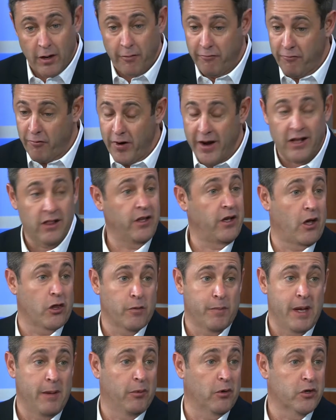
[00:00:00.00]
that, frankly,
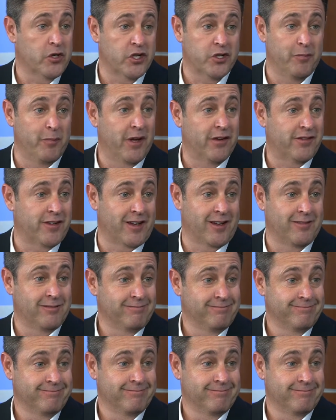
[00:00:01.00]
other people are just missing.